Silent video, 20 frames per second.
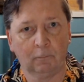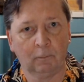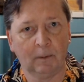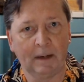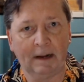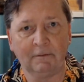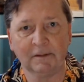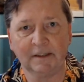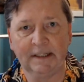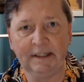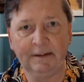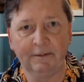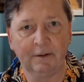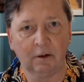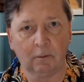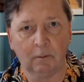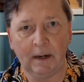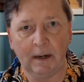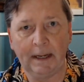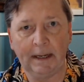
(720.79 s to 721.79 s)
I was given
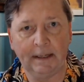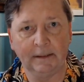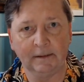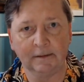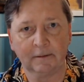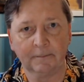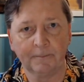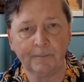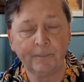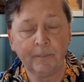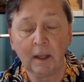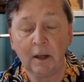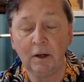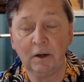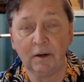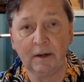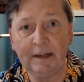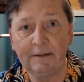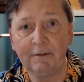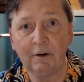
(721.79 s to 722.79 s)
a raise.
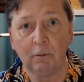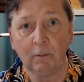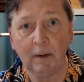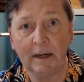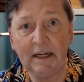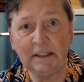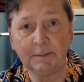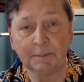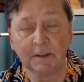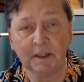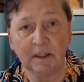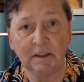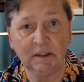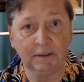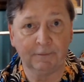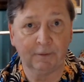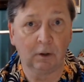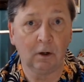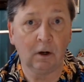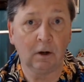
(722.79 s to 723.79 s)
You're given a raise because
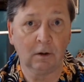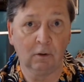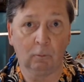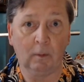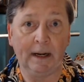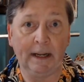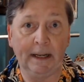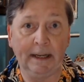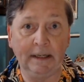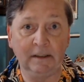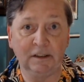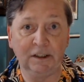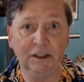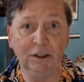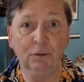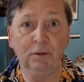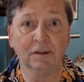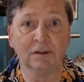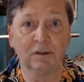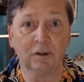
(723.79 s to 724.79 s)
you've earned a raise. You
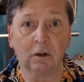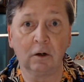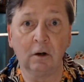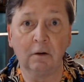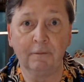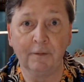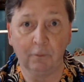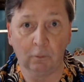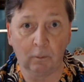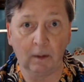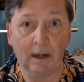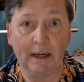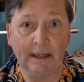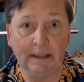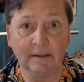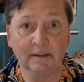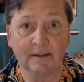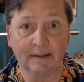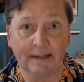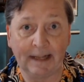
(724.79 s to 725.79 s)
deserve the
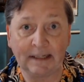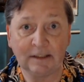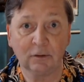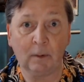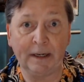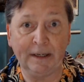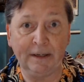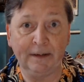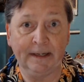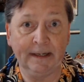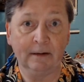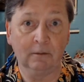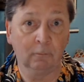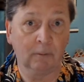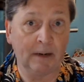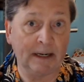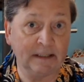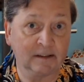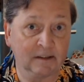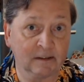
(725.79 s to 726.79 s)
raise. That's why you get
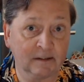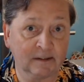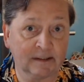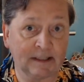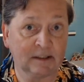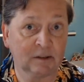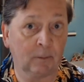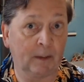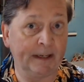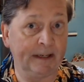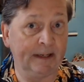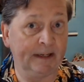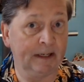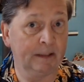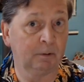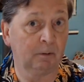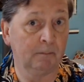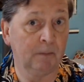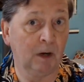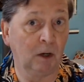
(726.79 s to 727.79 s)
raises. That's why you get
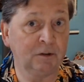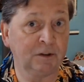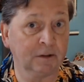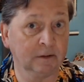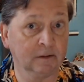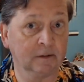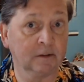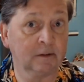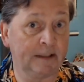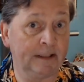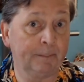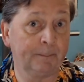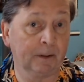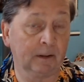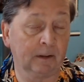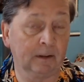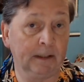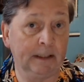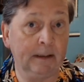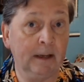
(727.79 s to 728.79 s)
promotions,
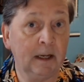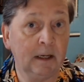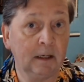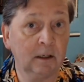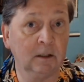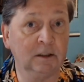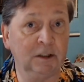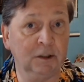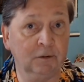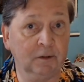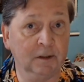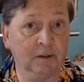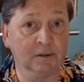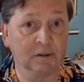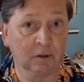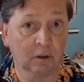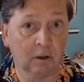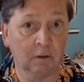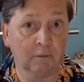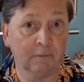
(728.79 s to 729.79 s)
typically, because you
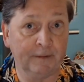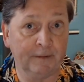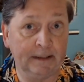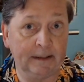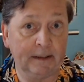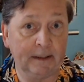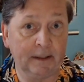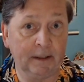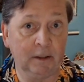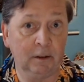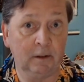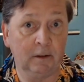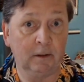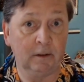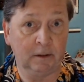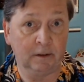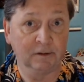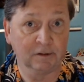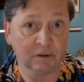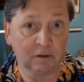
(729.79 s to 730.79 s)
deserved it.
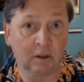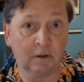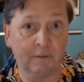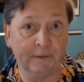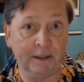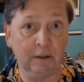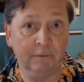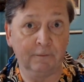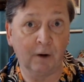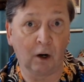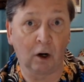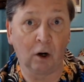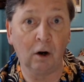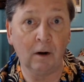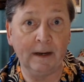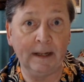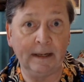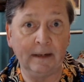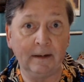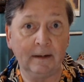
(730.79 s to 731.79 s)
You deserve it. You've
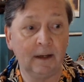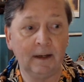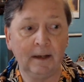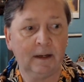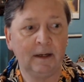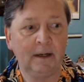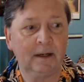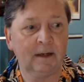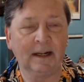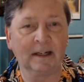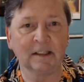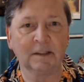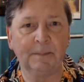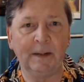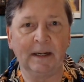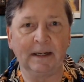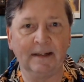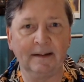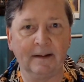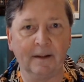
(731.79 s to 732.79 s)
earned it. You're not
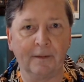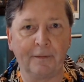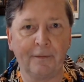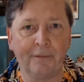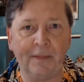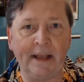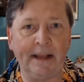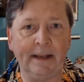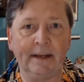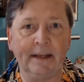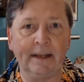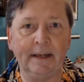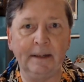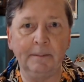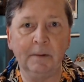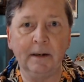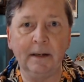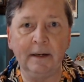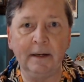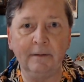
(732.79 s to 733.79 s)
expected to thank
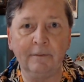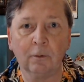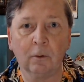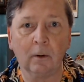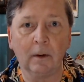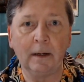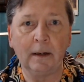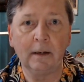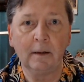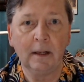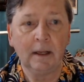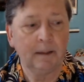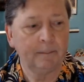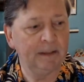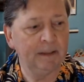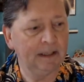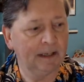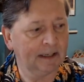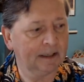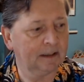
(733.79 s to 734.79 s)
anybody for it.
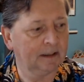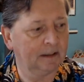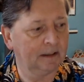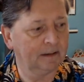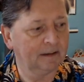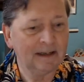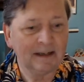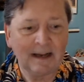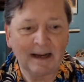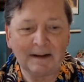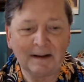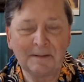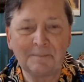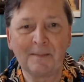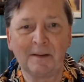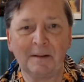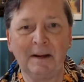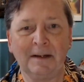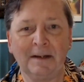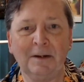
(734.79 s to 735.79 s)
Be like
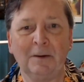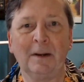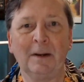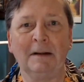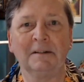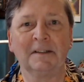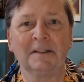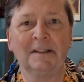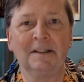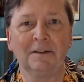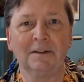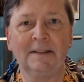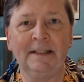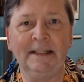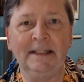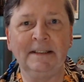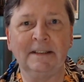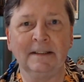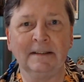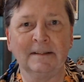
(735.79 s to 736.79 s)
I know when I was still
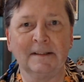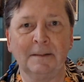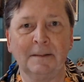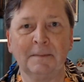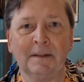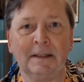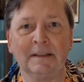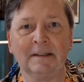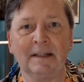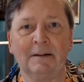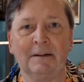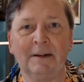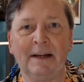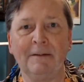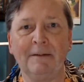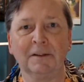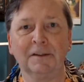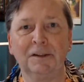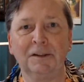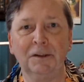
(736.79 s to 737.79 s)
teaching, sometimes I would
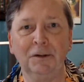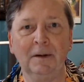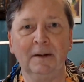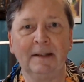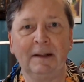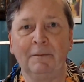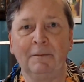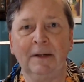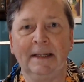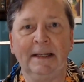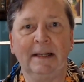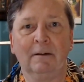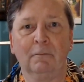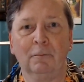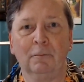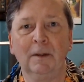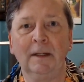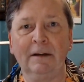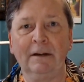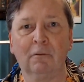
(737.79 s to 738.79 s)
have a student that would get a
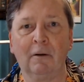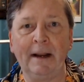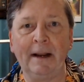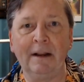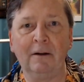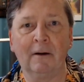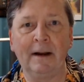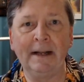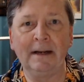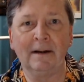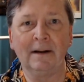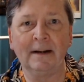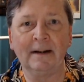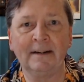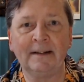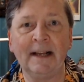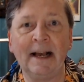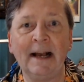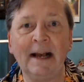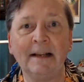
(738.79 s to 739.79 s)
really great grade on a
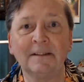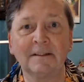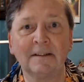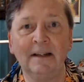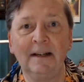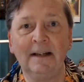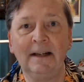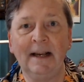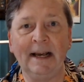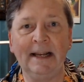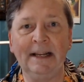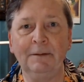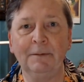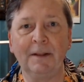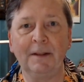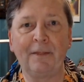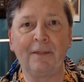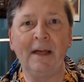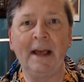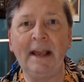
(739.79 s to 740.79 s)
test, and he
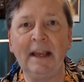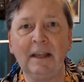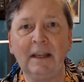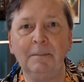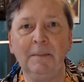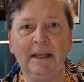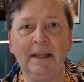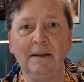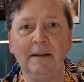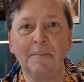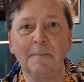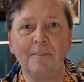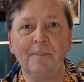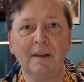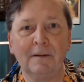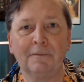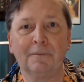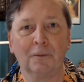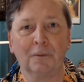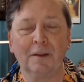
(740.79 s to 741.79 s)
would thank me
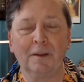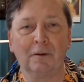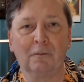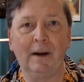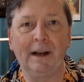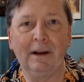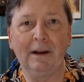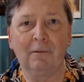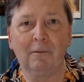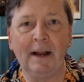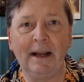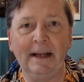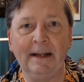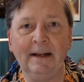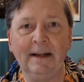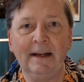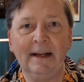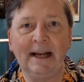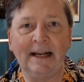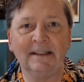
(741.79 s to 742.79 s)
for the great grade,
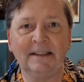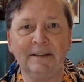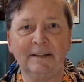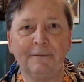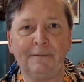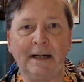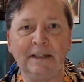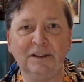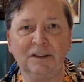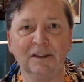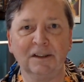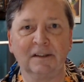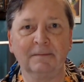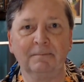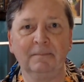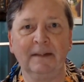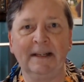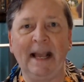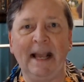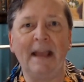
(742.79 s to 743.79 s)
as if I just
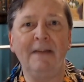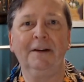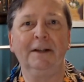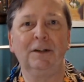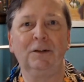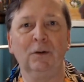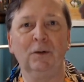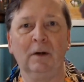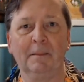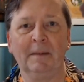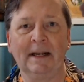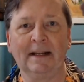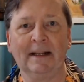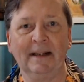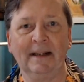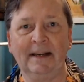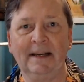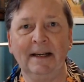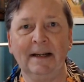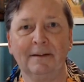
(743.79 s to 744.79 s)
gave it to him like a
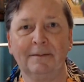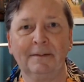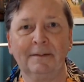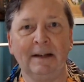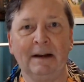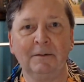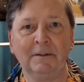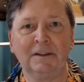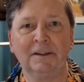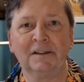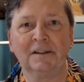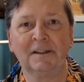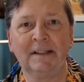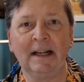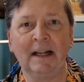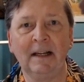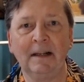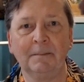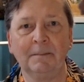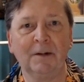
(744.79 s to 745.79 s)
gift. I would just
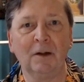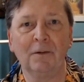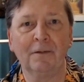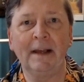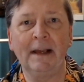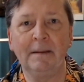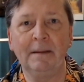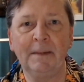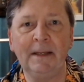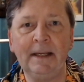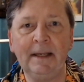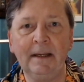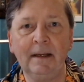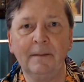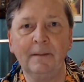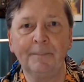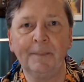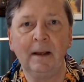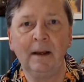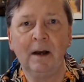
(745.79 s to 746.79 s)
tell him, don't thank me.
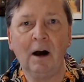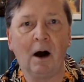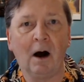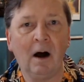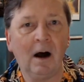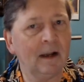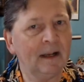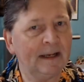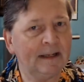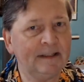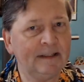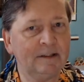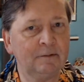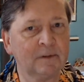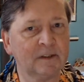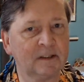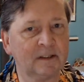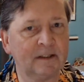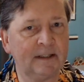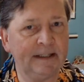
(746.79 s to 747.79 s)
All I did
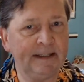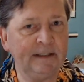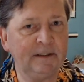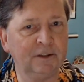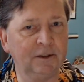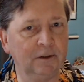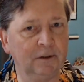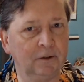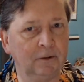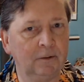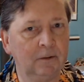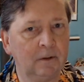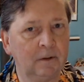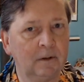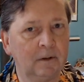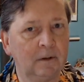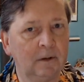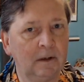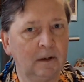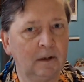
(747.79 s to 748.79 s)
was teach you
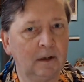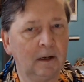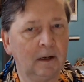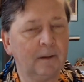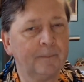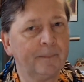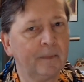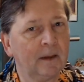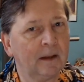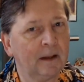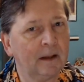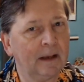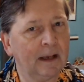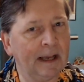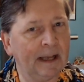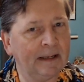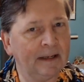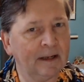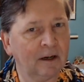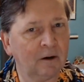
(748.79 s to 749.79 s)

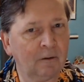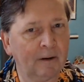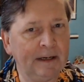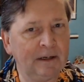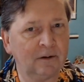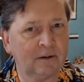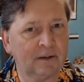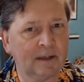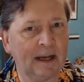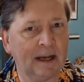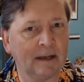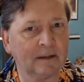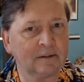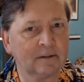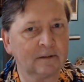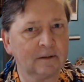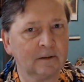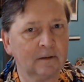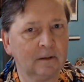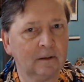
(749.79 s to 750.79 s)
and then grade your
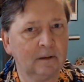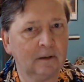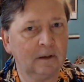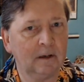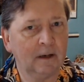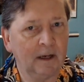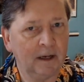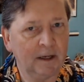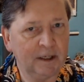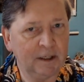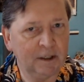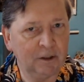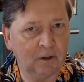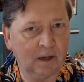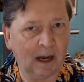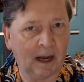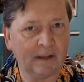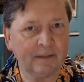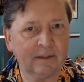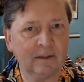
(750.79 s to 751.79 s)
test. You
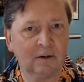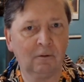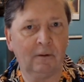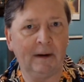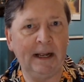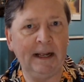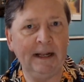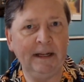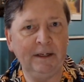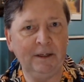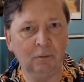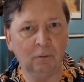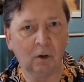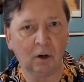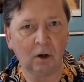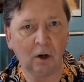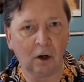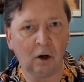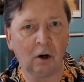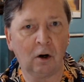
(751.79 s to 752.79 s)
got the grade you
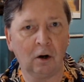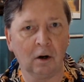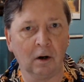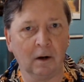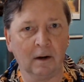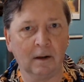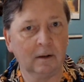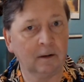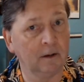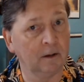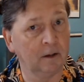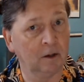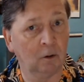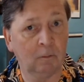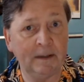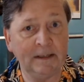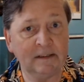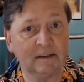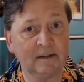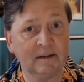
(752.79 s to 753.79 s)
earned. No
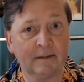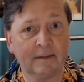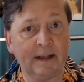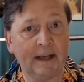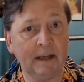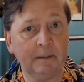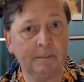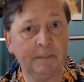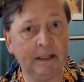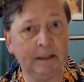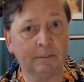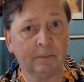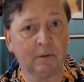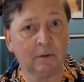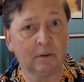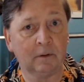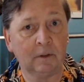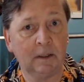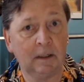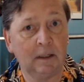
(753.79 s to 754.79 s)
reason to thank
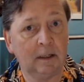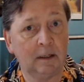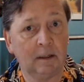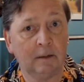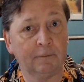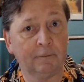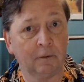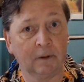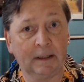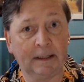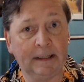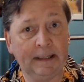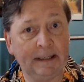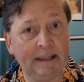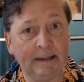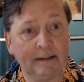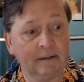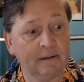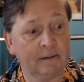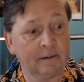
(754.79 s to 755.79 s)
people for
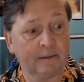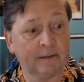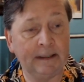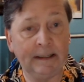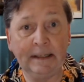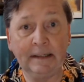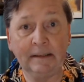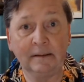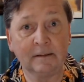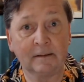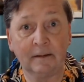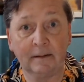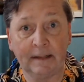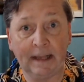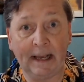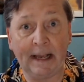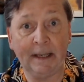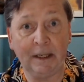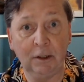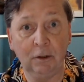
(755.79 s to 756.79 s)
getting things
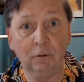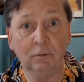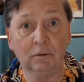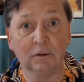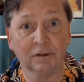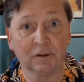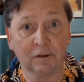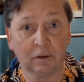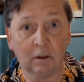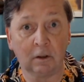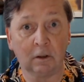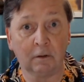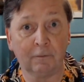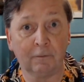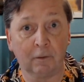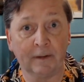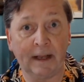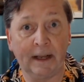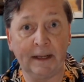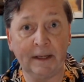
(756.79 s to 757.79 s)
that you deserve
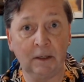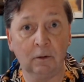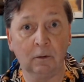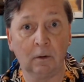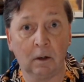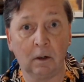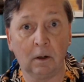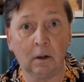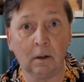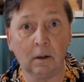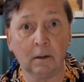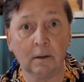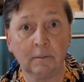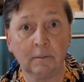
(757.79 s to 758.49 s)
or that you earned.